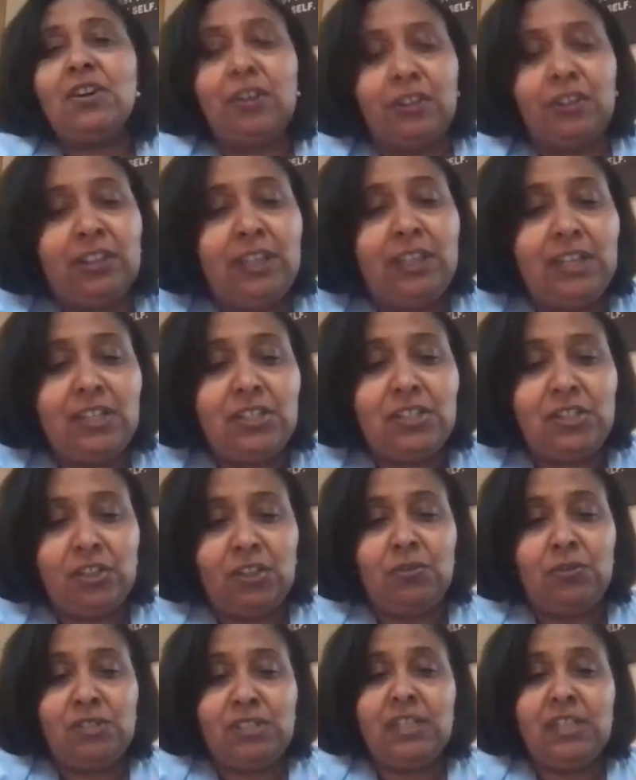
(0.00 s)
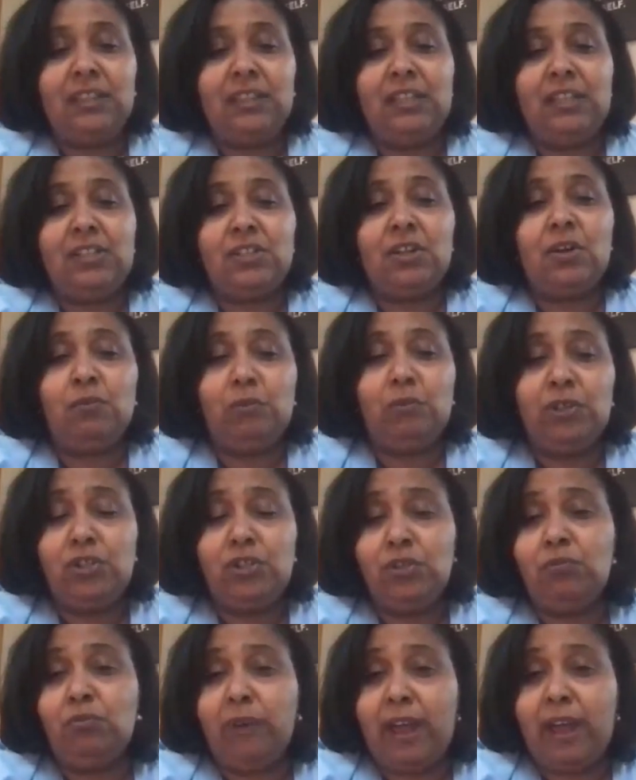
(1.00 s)
said these are would
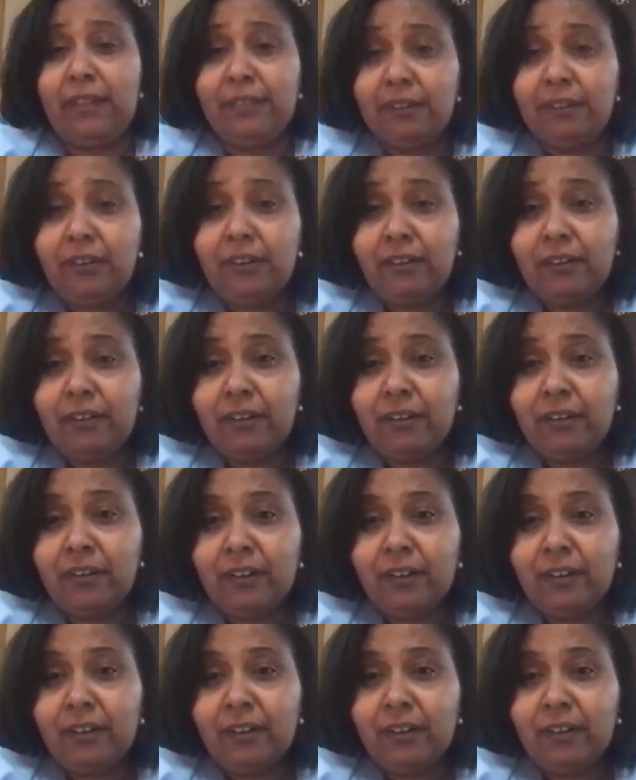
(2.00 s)
you rather?